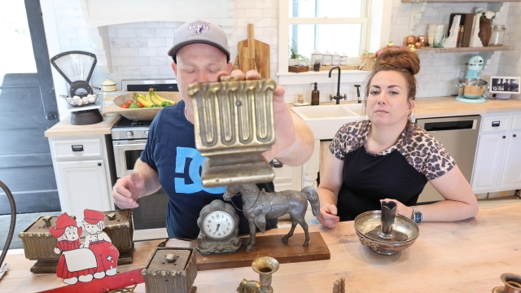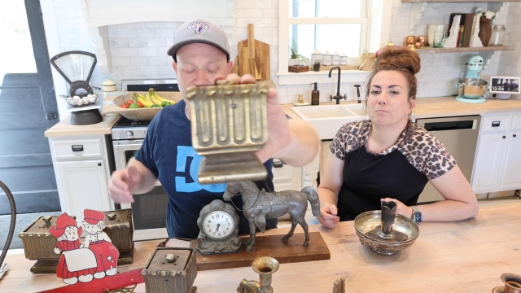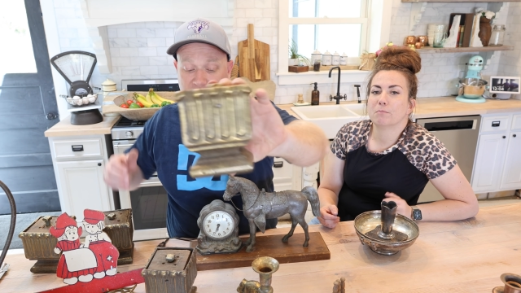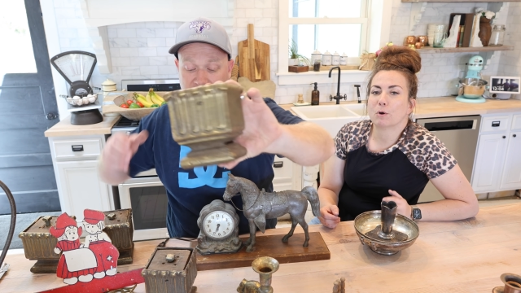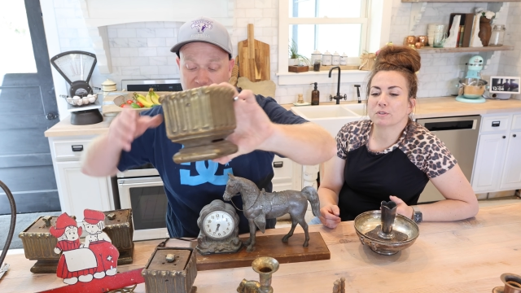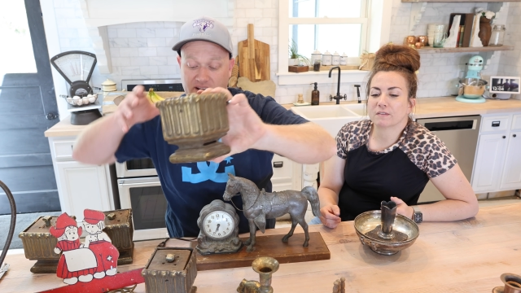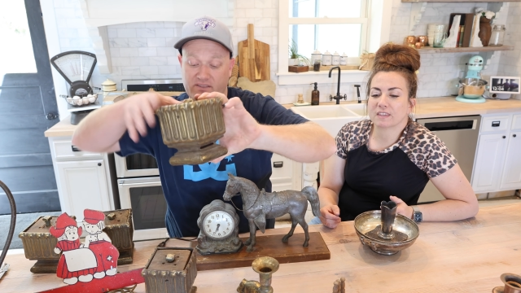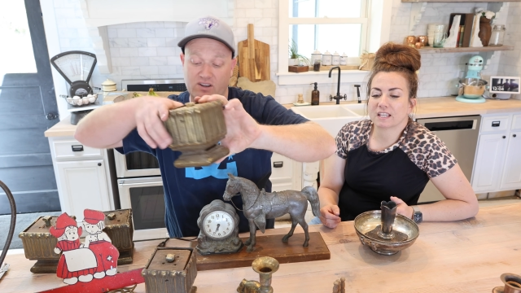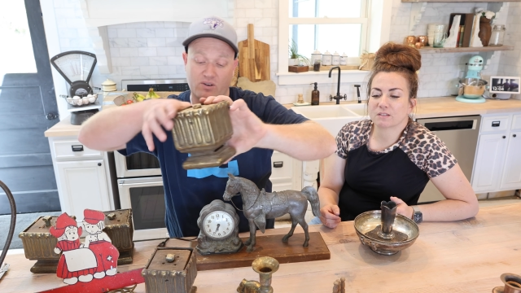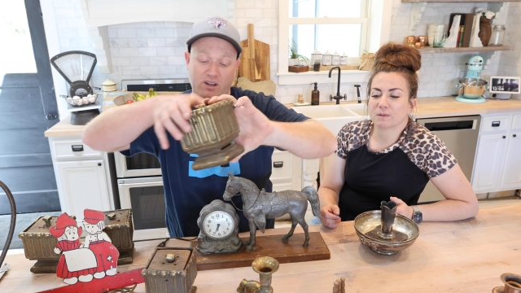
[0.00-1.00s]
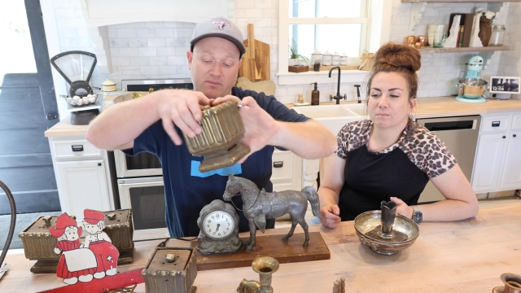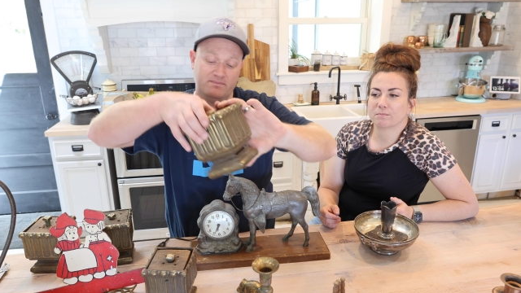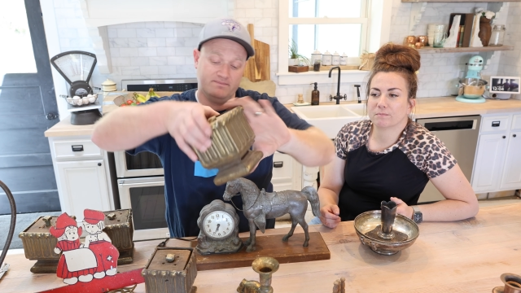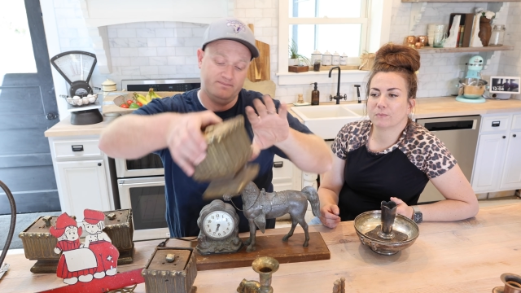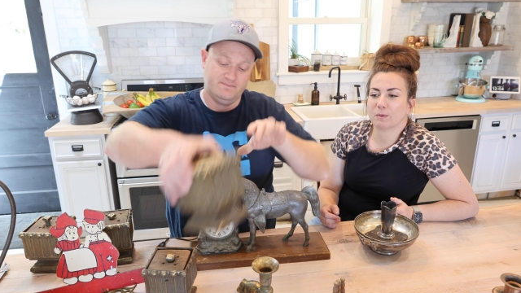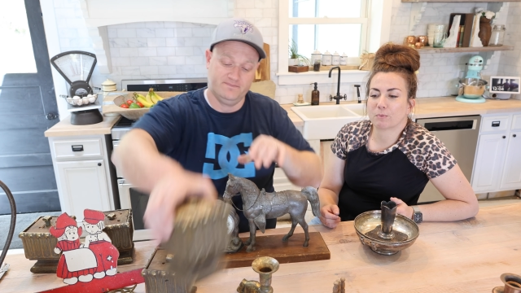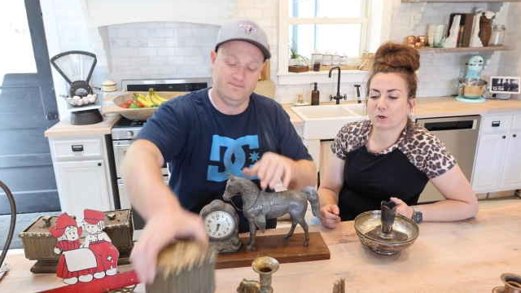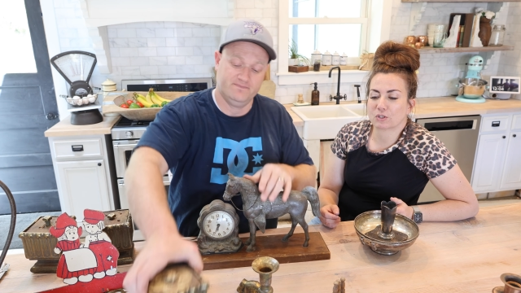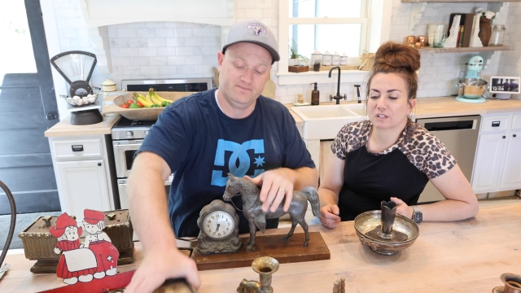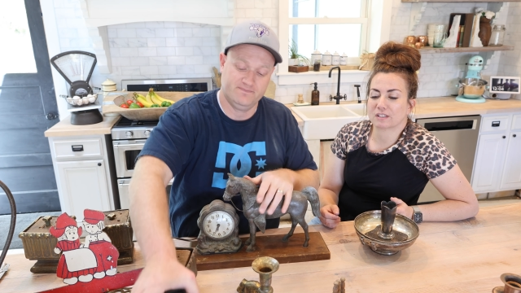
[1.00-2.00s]
Speaker 1: Most of the things we, we
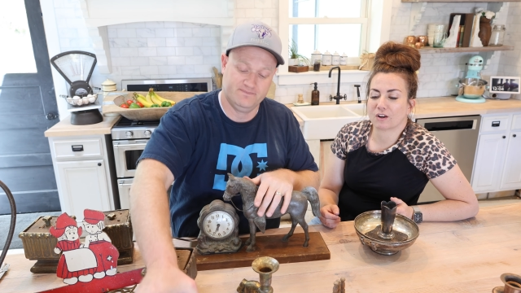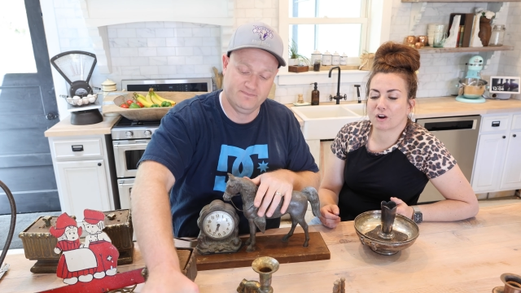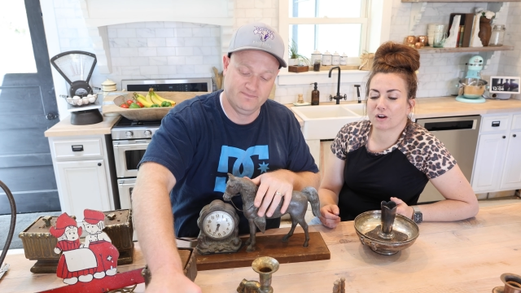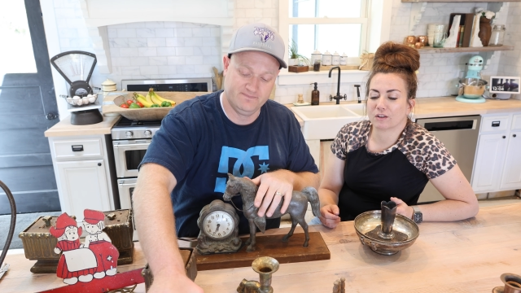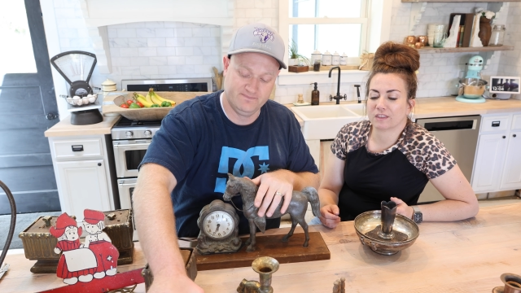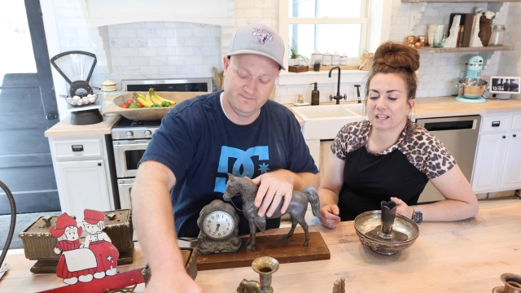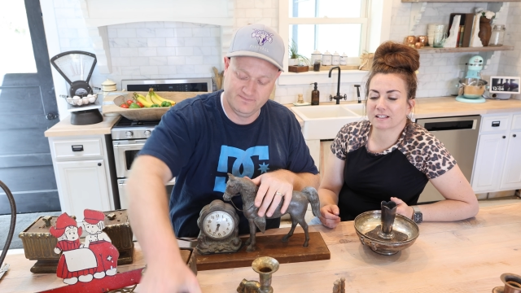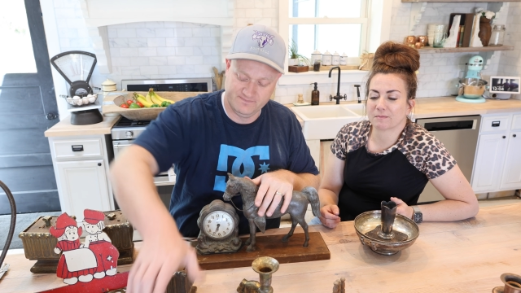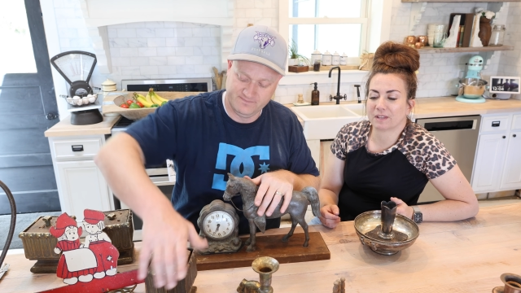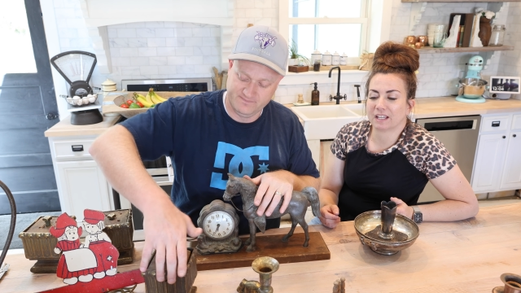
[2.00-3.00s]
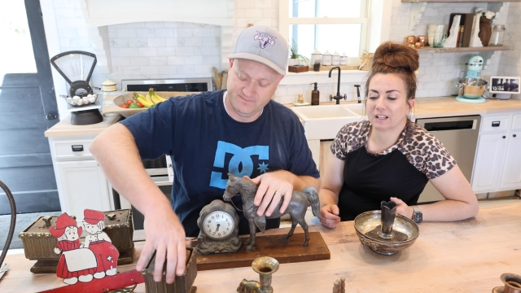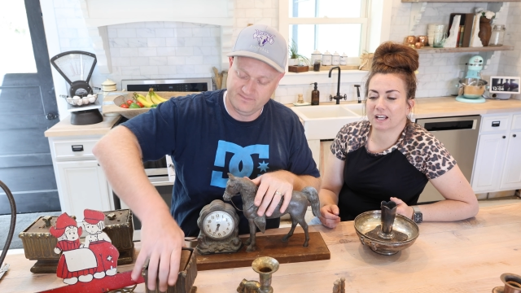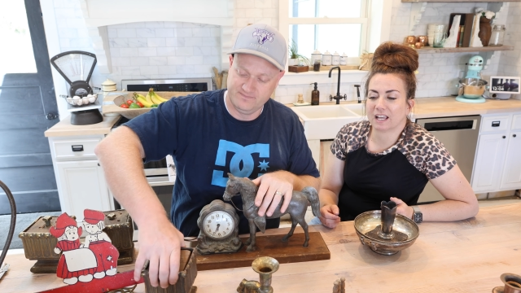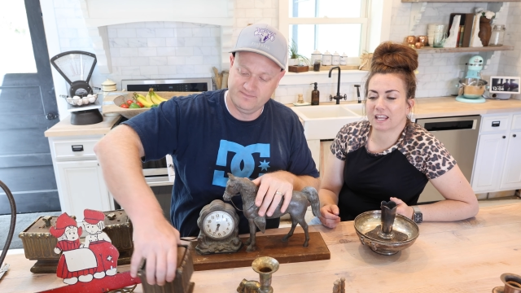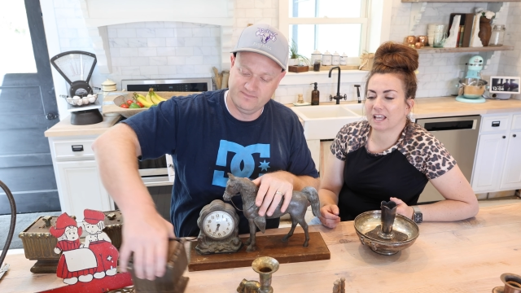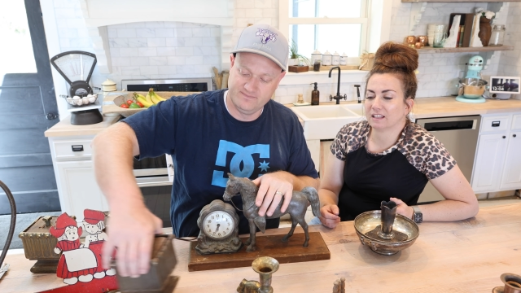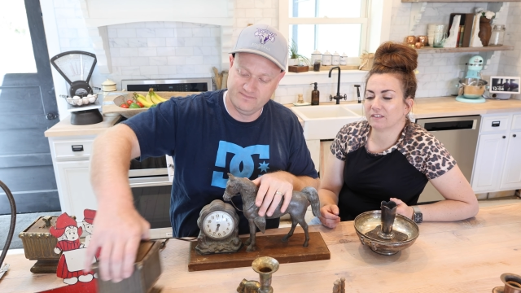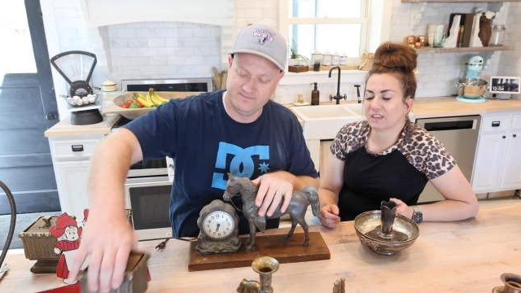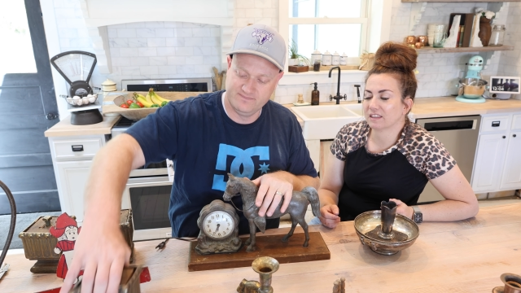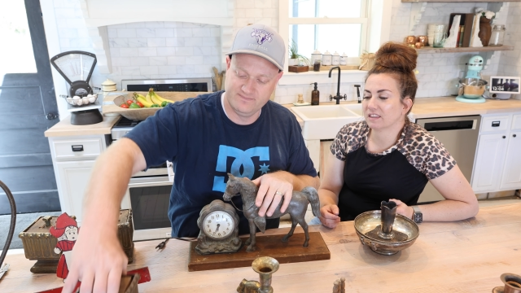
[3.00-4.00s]
purchased are things I'm like, I
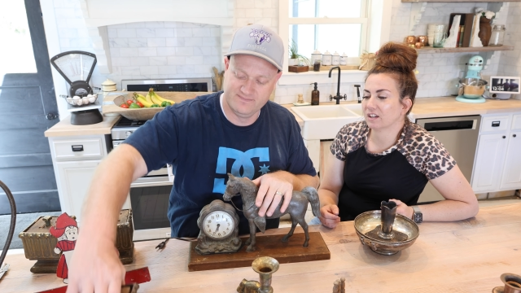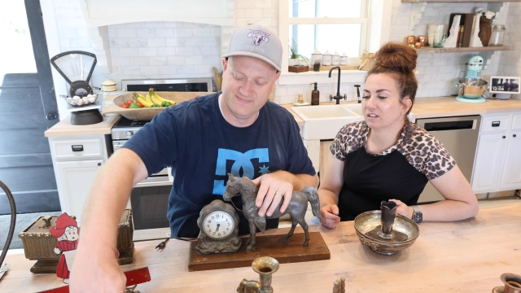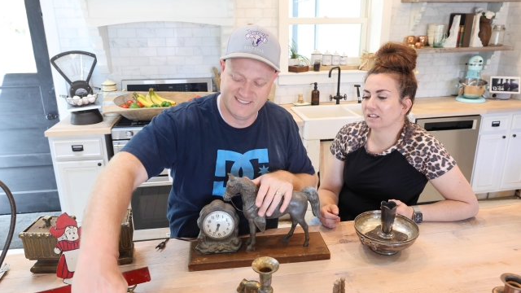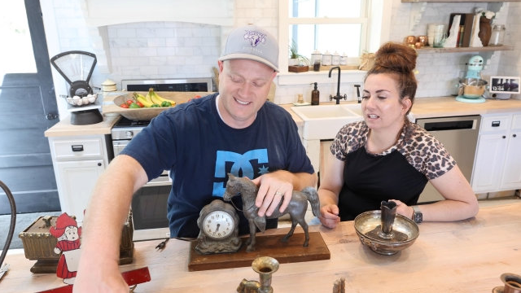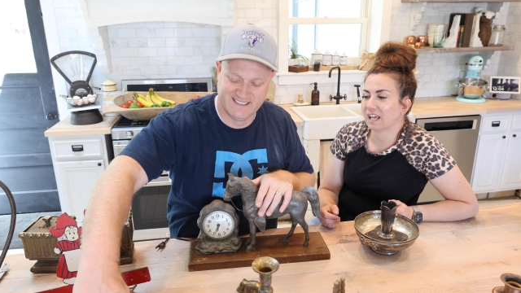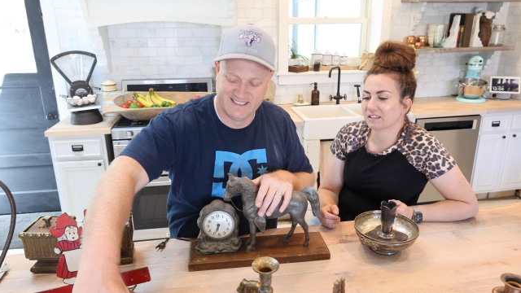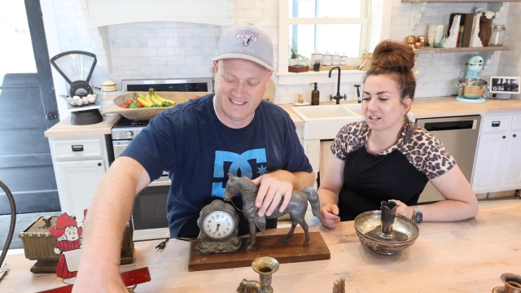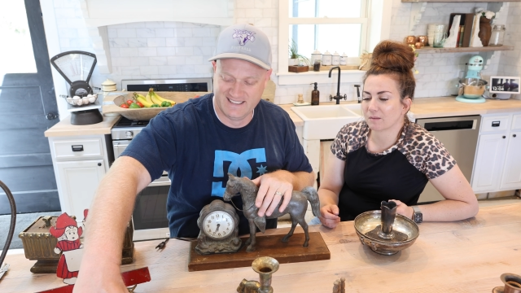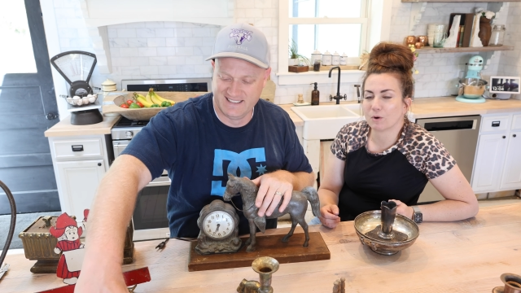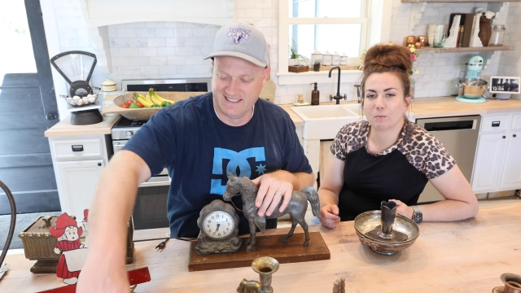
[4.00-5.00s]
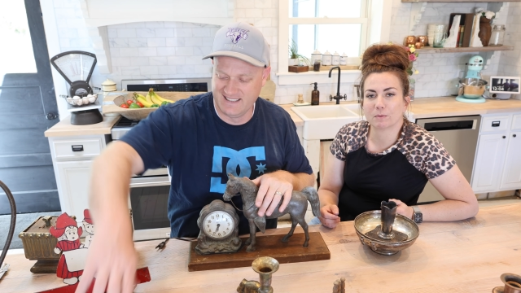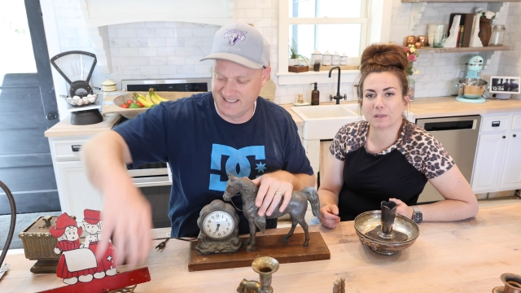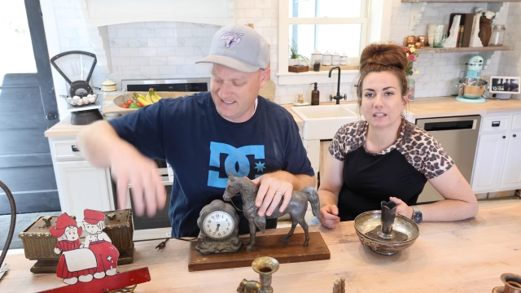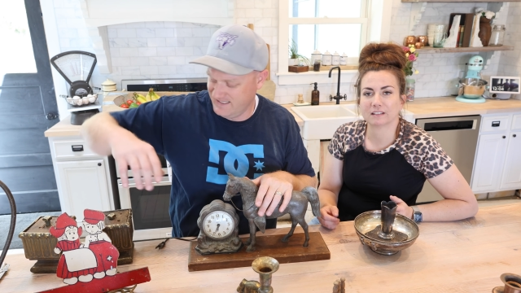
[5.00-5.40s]
can't leave that there. It has to come home with me.